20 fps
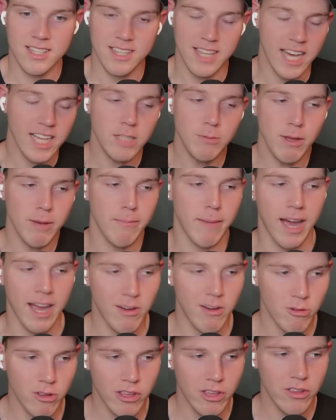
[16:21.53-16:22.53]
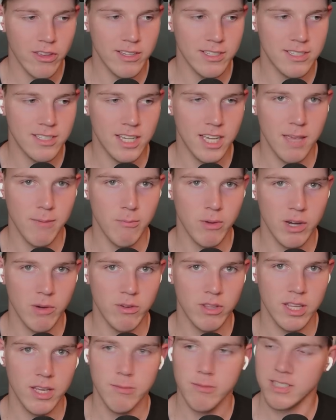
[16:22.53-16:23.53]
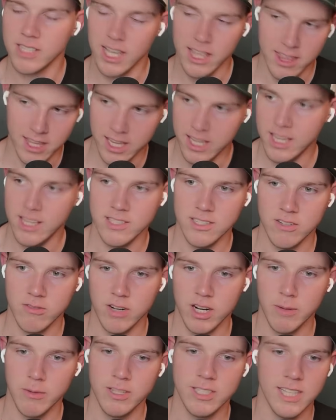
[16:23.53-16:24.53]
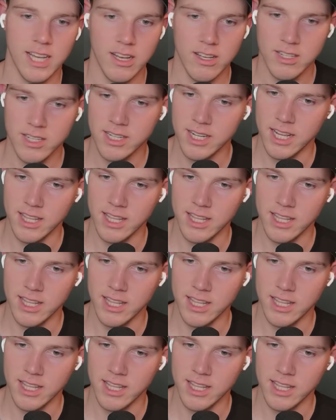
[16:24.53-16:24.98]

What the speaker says: been my really only sticking point with him is I think he's incredibly talented.